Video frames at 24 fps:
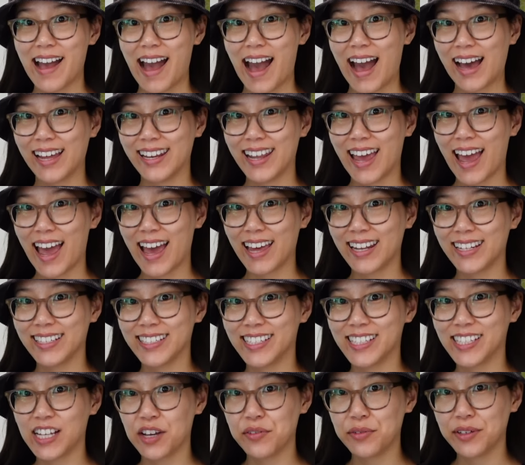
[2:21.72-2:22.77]

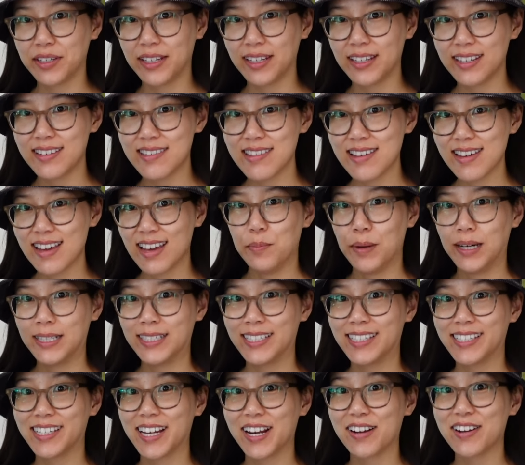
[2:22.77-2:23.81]
Adansonii.
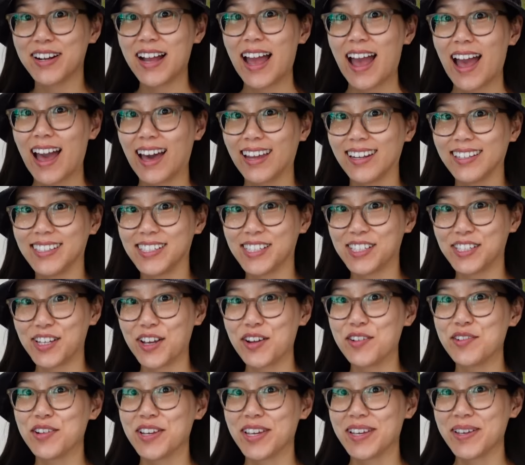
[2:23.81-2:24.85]
Monstera
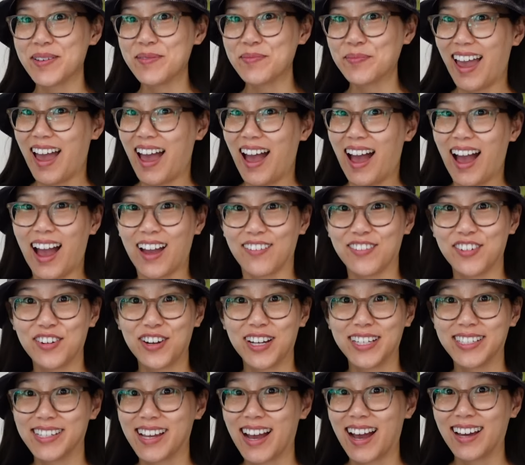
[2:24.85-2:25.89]
Adansonii. I have no
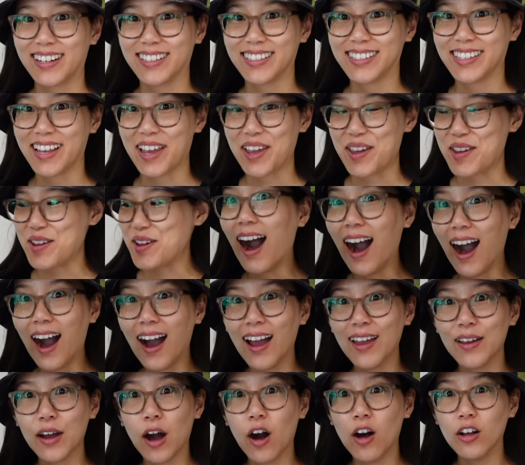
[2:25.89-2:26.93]
idea how to say it.
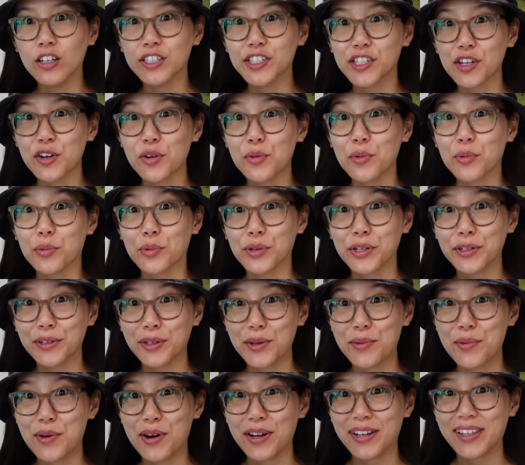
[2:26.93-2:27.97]
I also
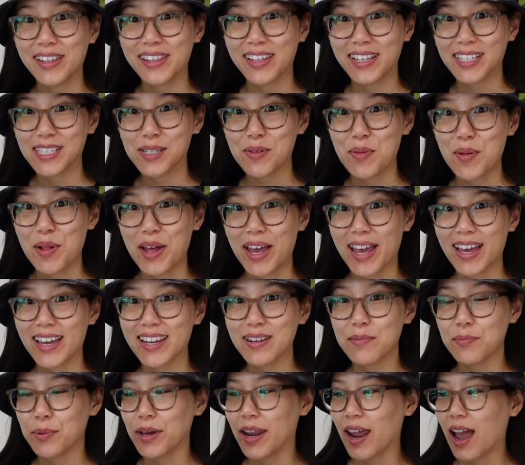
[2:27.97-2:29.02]
really wanted this
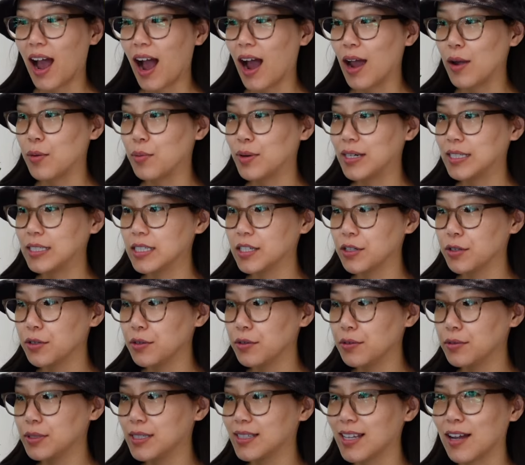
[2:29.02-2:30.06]
plant, but I went
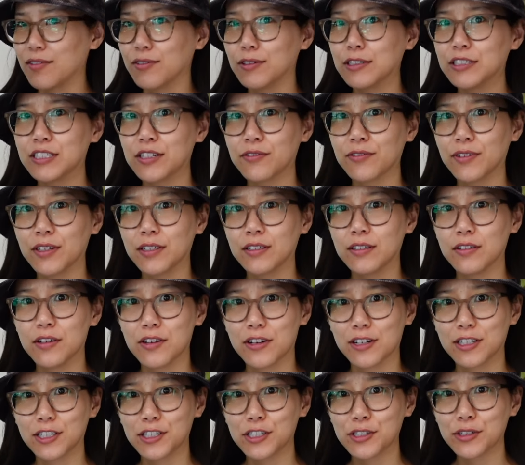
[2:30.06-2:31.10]
to several different
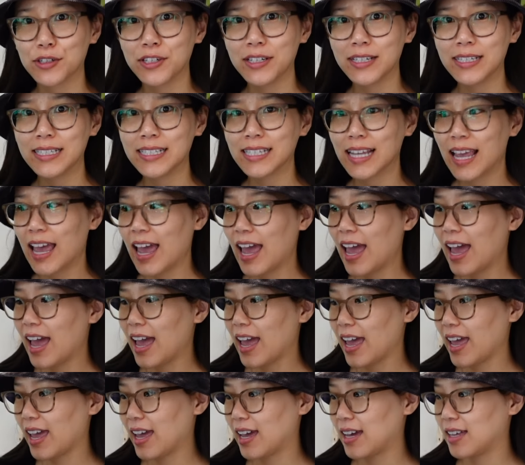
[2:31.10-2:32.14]
nurseries
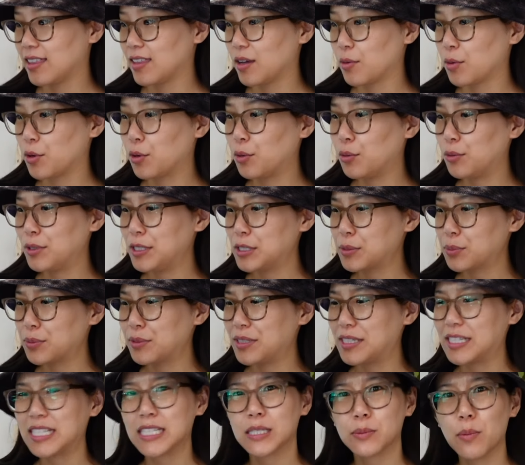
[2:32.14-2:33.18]
and they were always
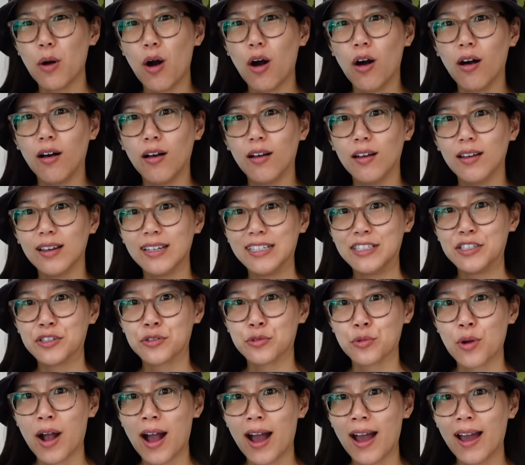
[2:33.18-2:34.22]
really small and
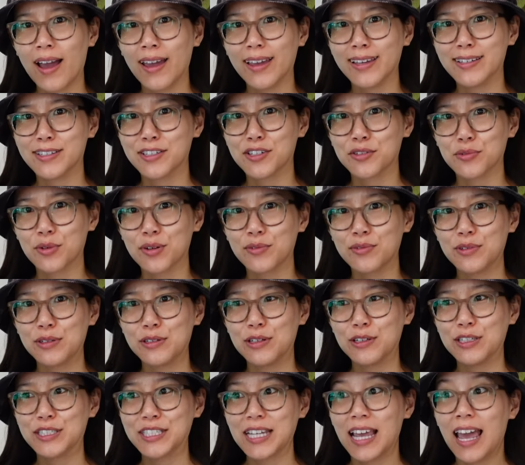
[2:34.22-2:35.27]
dry and
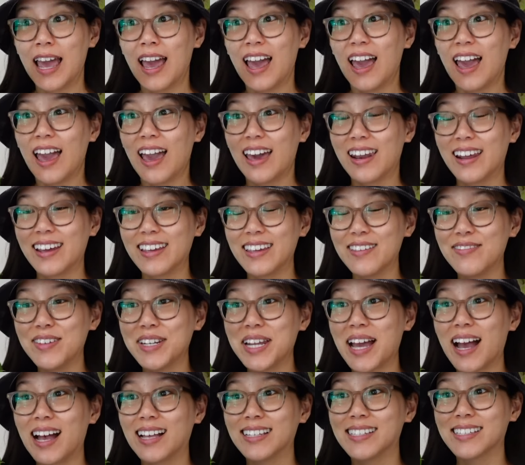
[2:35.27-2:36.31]
shriveled. And I even
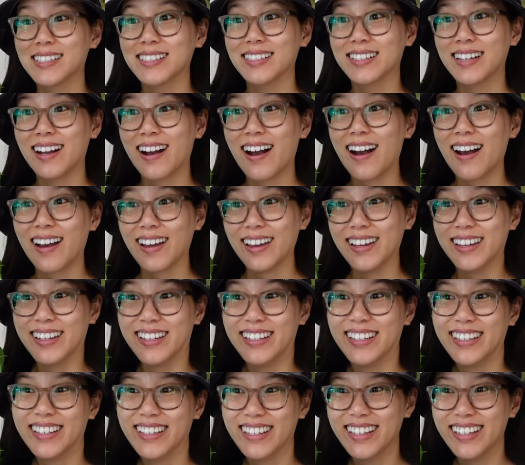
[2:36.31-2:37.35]
asked a guy